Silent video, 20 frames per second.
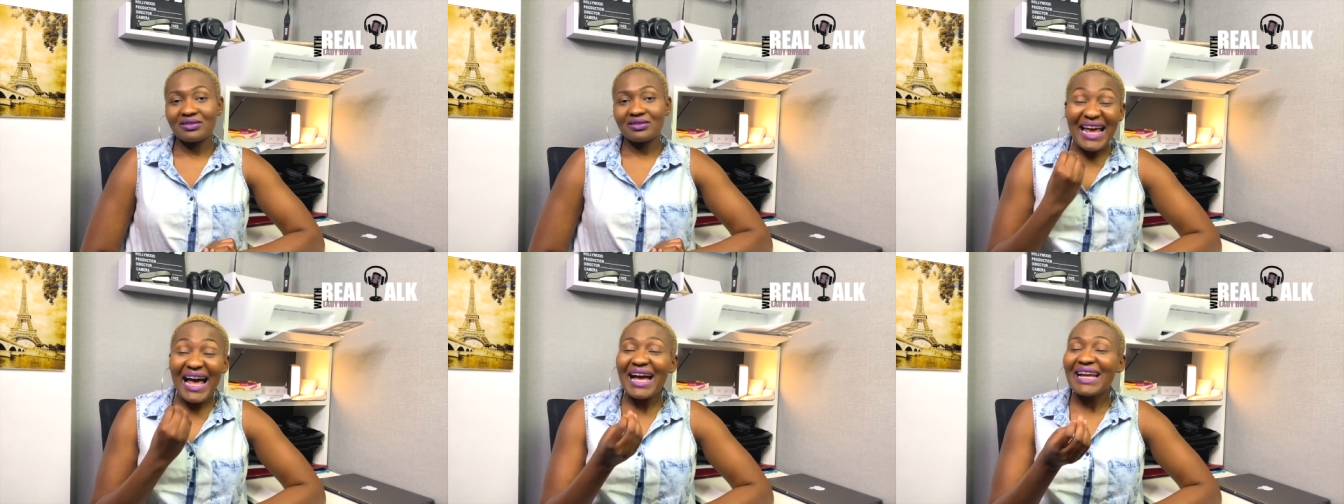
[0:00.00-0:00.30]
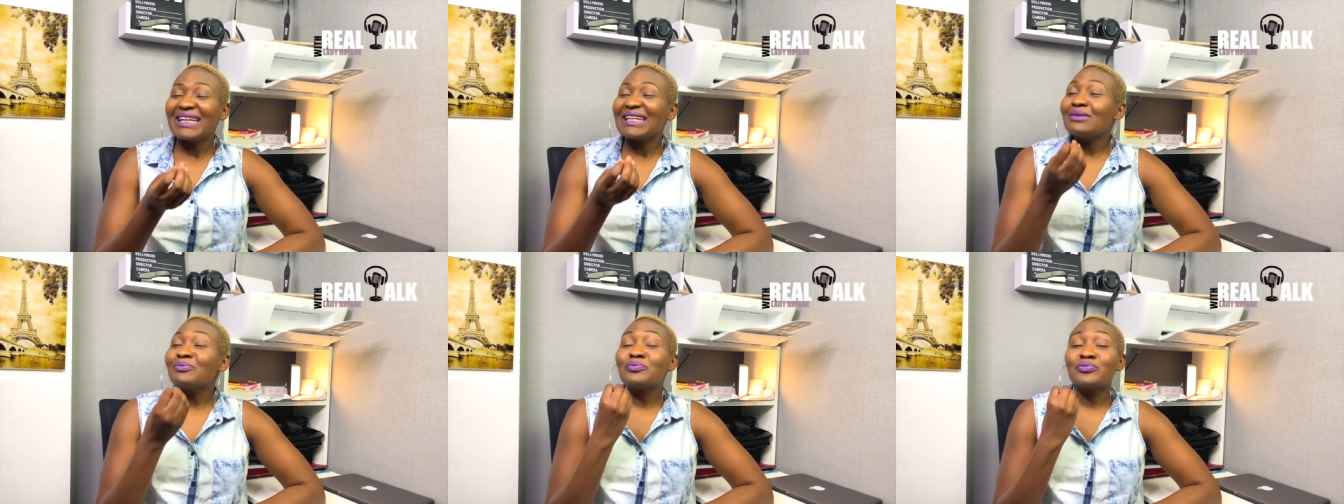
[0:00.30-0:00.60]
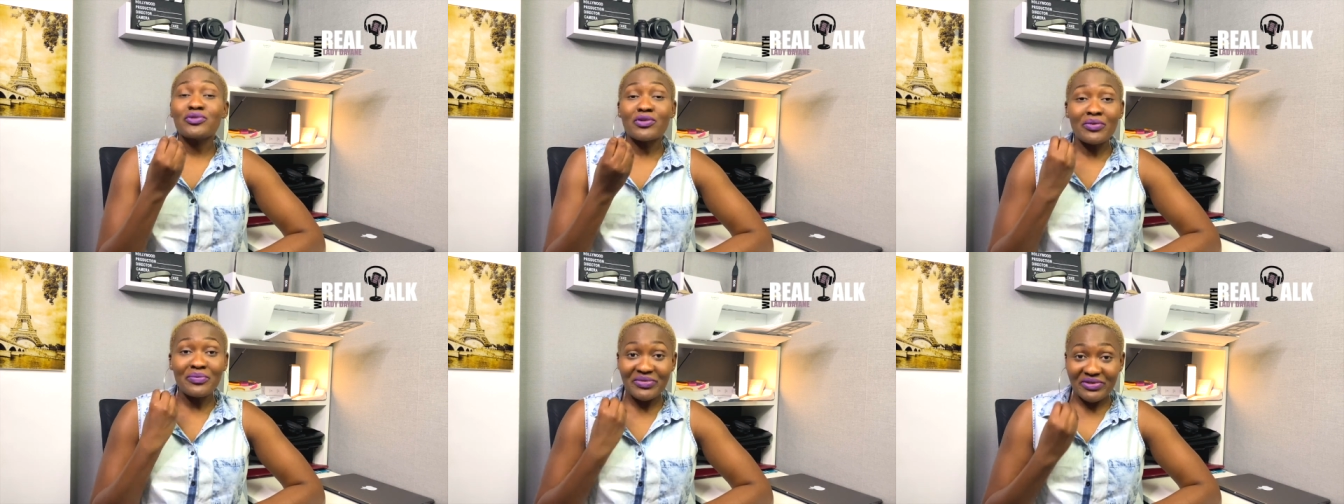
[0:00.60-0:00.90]
I can
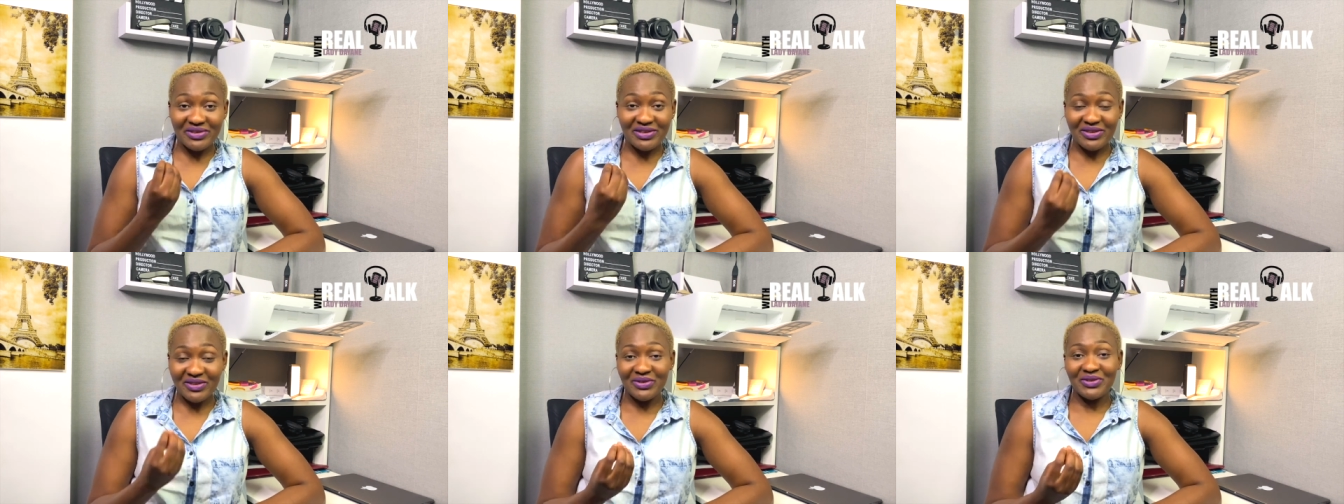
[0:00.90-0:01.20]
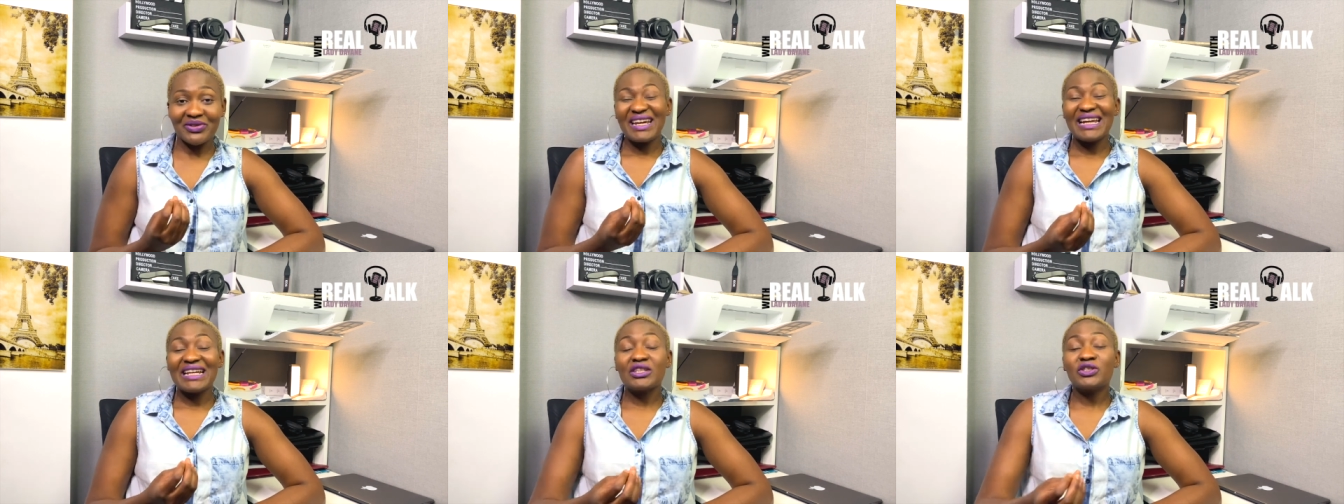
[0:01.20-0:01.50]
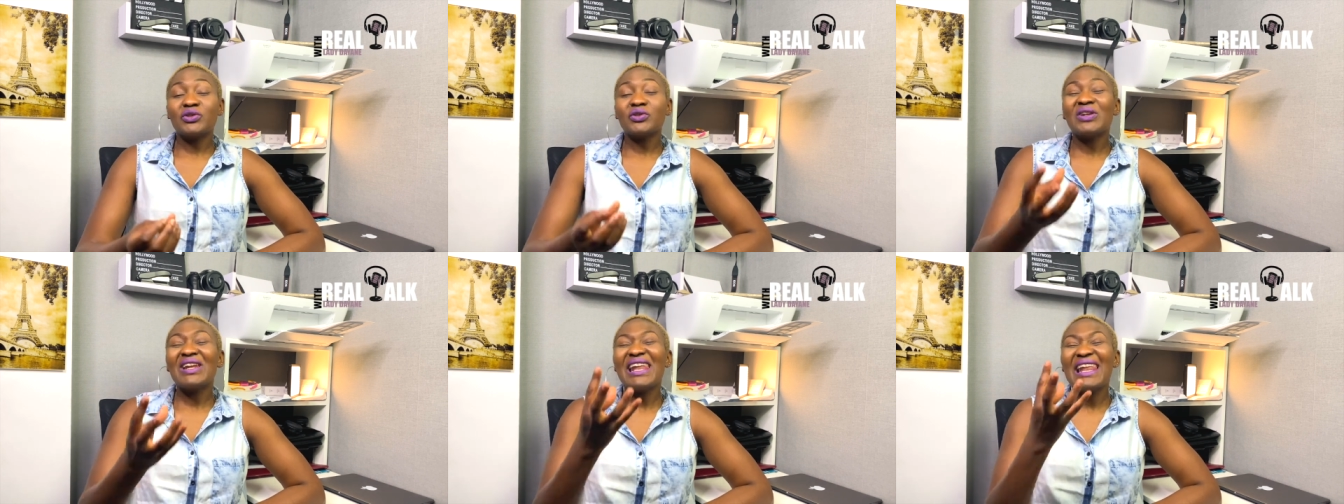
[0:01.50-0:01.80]
promise you, it
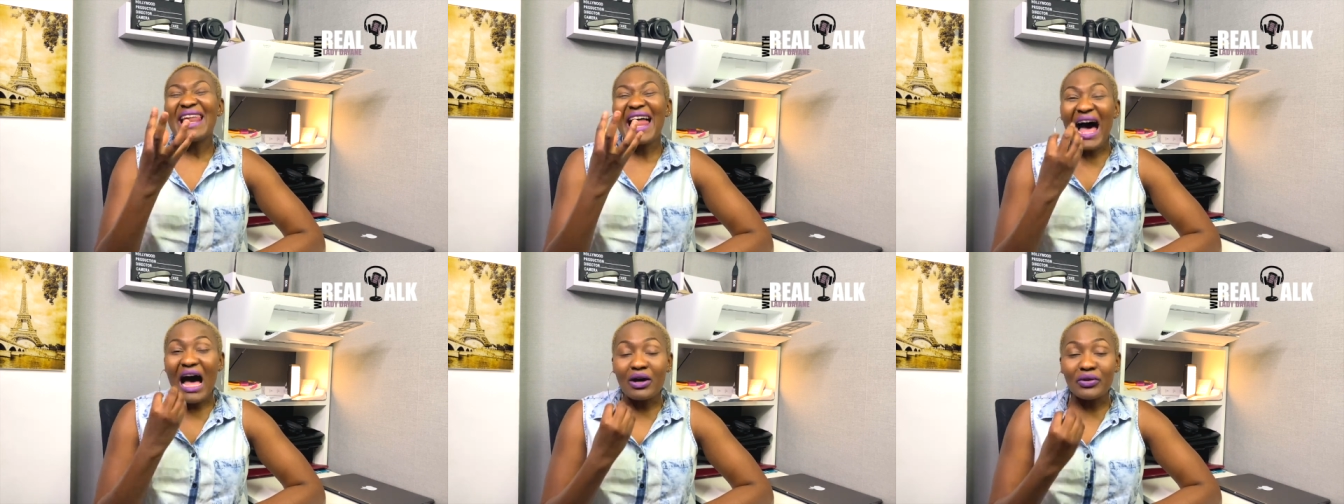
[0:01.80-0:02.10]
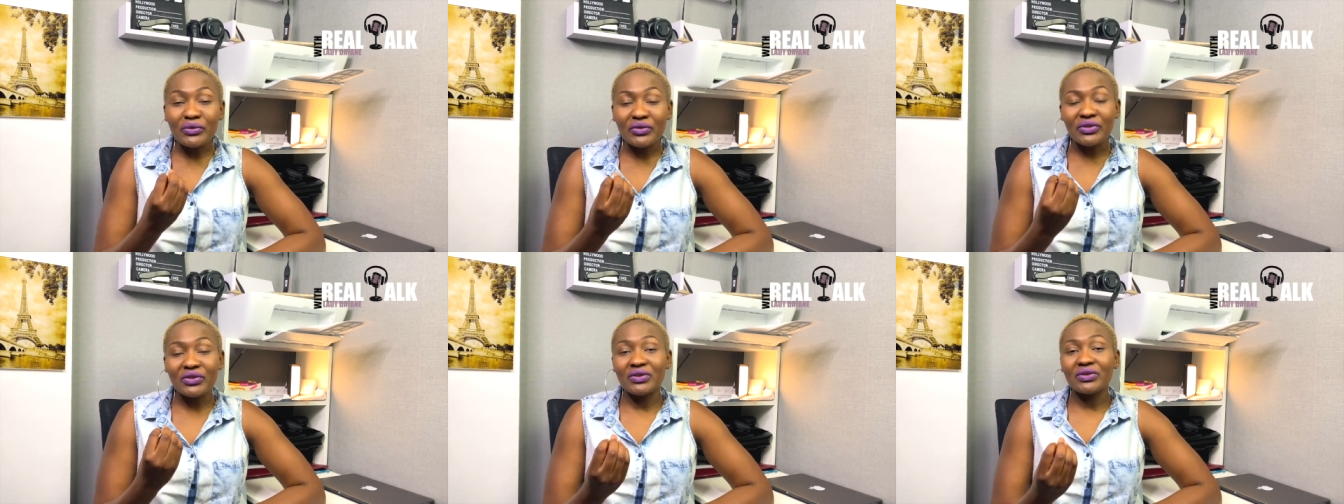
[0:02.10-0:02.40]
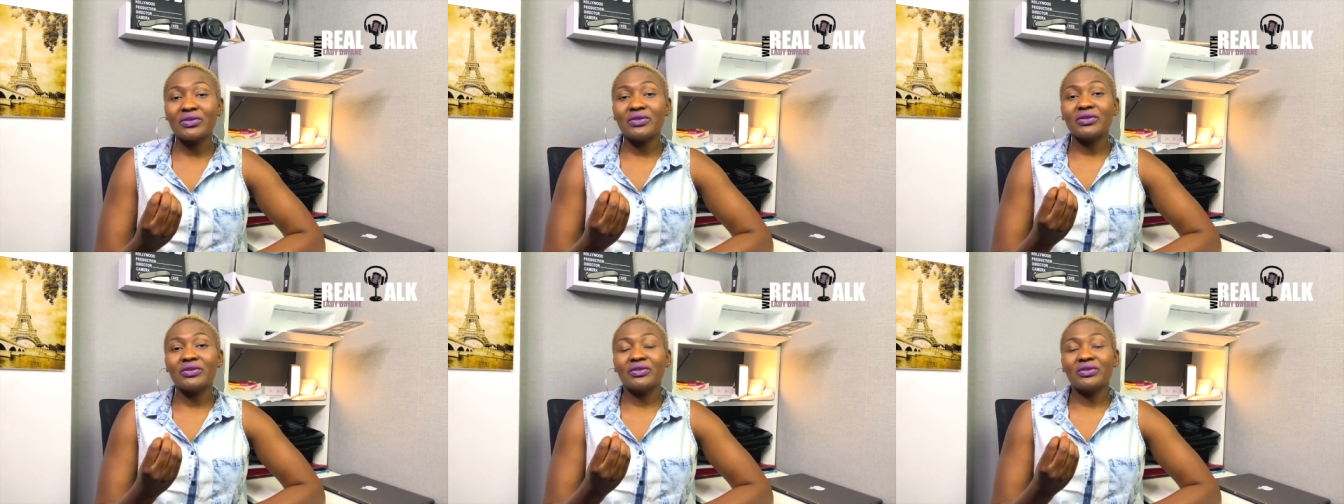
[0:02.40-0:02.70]
will allow
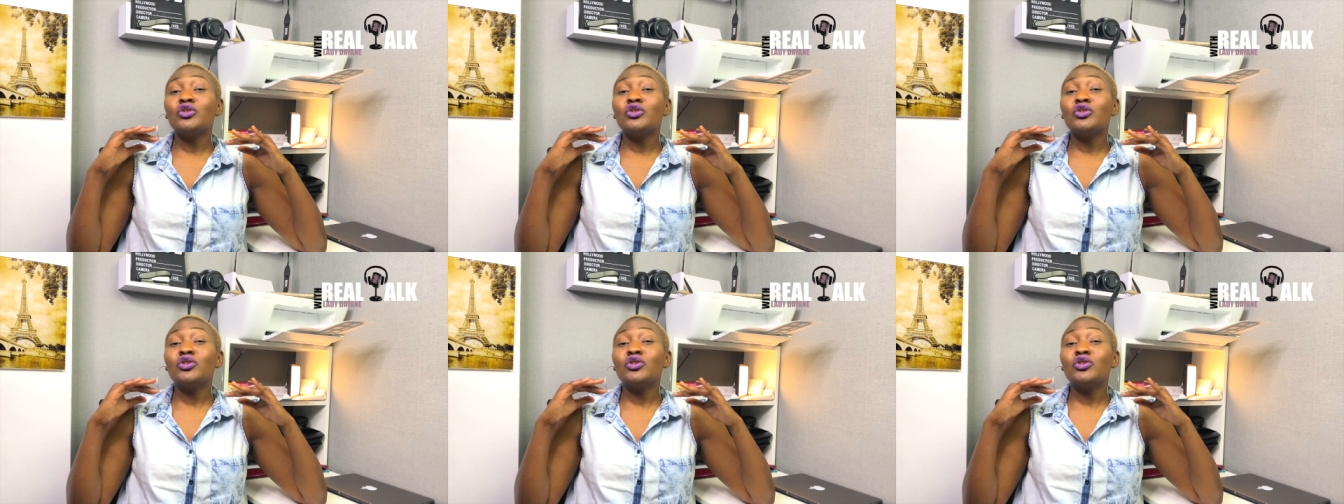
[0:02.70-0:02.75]
you